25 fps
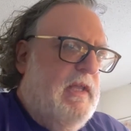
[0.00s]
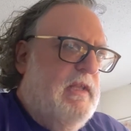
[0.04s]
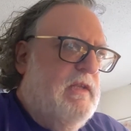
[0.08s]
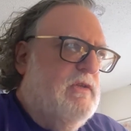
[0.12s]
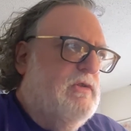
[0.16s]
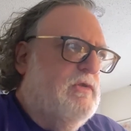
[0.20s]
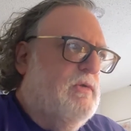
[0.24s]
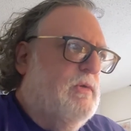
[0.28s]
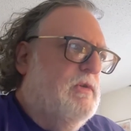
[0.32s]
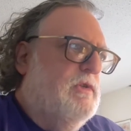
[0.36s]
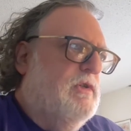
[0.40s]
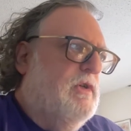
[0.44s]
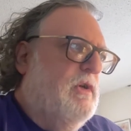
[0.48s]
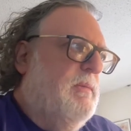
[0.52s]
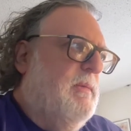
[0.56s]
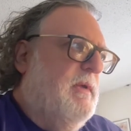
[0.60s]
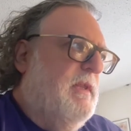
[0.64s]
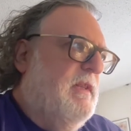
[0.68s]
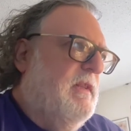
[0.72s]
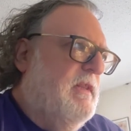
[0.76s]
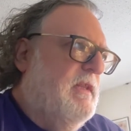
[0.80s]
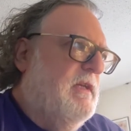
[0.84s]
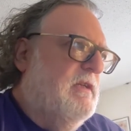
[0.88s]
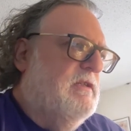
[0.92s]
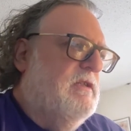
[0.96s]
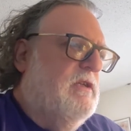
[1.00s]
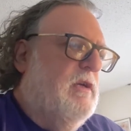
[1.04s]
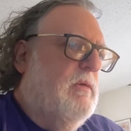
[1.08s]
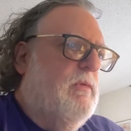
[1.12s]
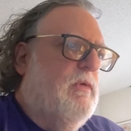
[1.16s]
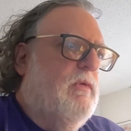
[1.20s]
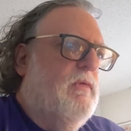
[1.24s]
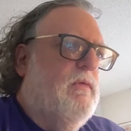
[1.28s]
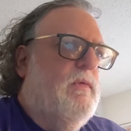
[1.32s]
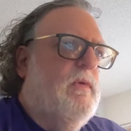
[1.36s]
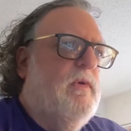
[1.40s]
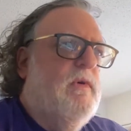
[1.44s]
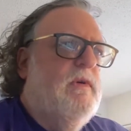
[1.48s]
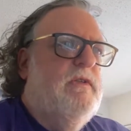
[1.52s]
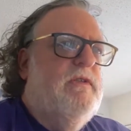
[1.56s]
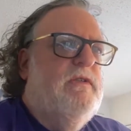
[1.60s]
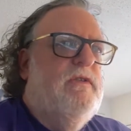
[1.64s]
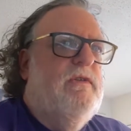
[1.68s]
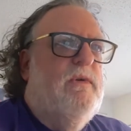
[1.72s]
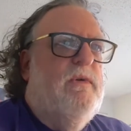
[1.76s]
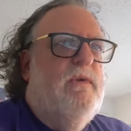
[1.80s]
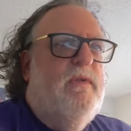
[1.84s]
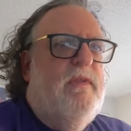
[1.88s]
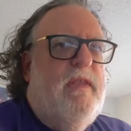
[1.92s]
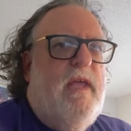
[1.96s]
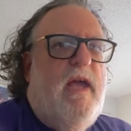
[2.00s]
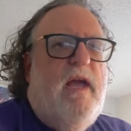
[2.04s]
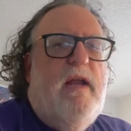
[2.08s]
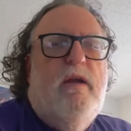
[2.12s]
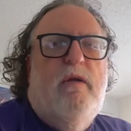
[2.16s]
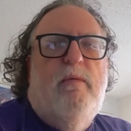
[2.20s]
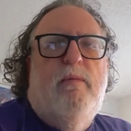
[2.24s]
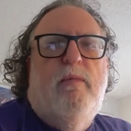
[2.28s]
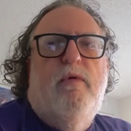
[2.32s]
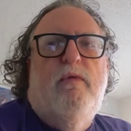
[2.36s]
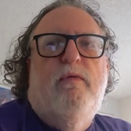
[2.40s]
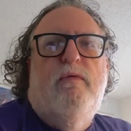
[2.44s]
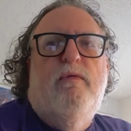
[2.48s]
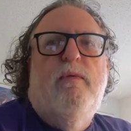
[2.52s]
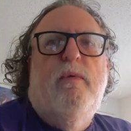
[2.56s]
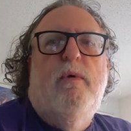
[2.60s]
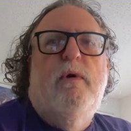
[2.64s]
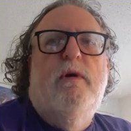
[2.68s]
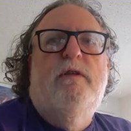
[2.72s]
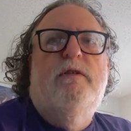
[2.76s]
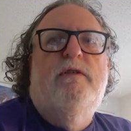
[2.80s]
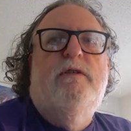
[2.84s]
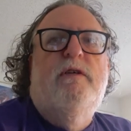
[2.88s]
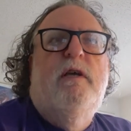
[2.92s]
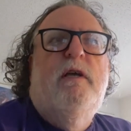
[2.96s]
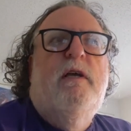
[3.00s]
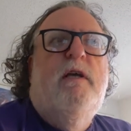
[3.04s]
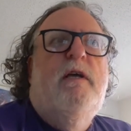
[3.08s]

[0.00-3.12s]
the story is going to be this number of words or that number of words.